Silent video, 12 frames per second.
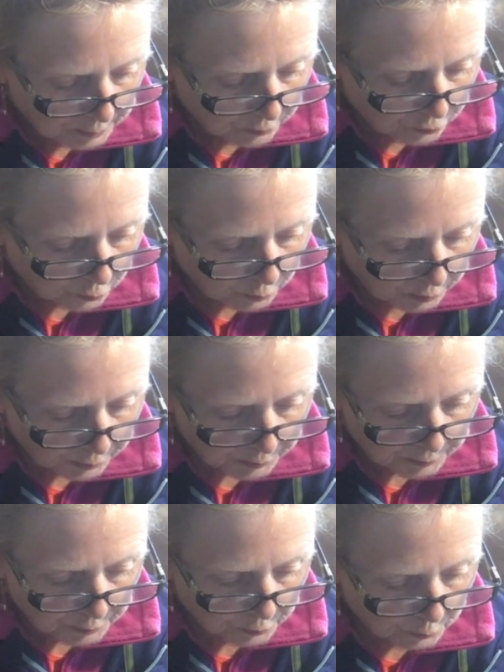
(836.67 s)
did you
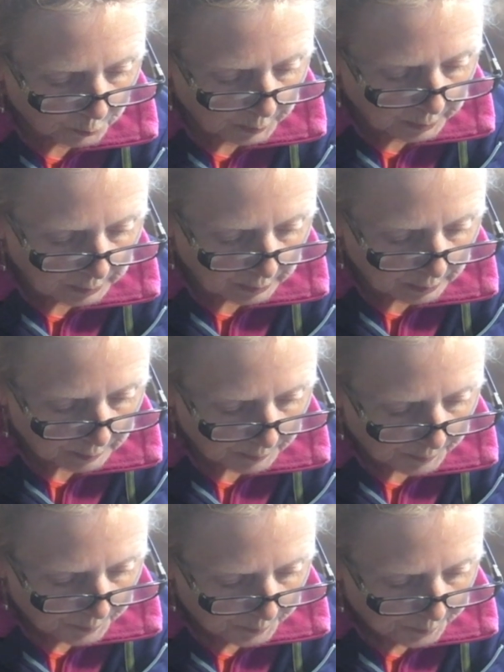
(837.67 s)
learn to read?
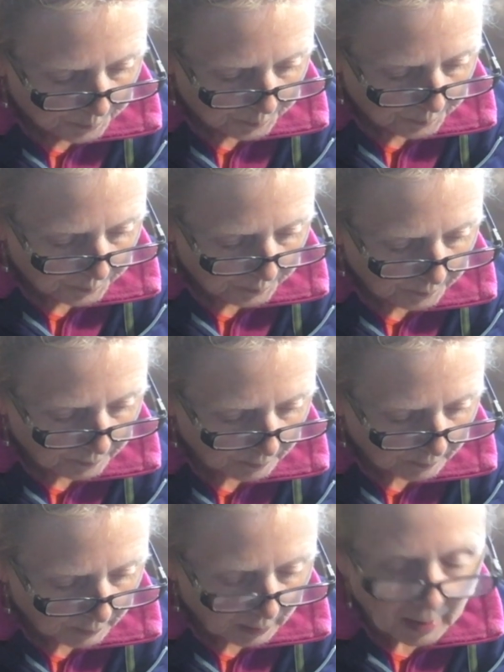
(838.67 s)

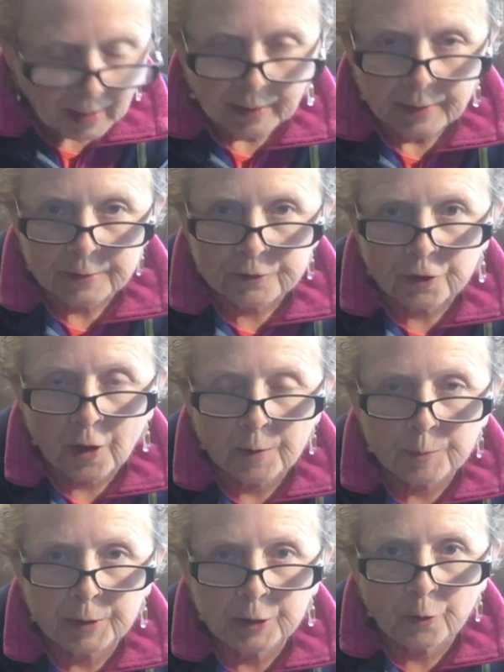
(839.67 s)
Anna
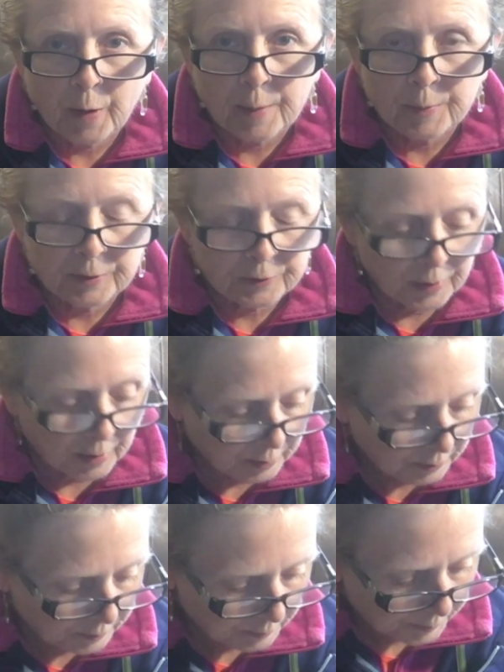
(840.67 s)
taught me, Grandma
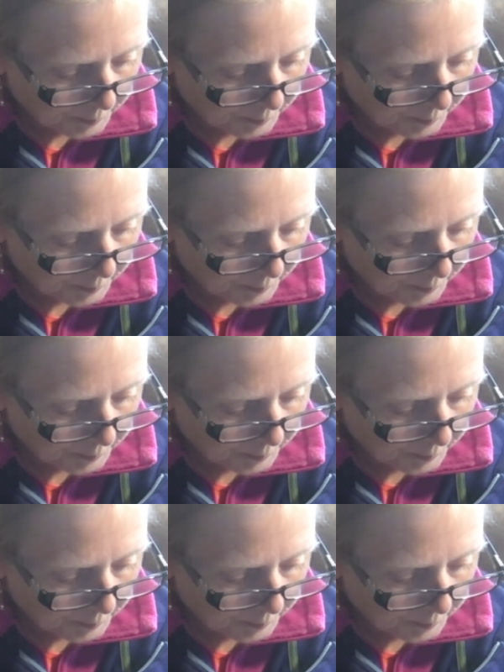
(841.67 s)
says.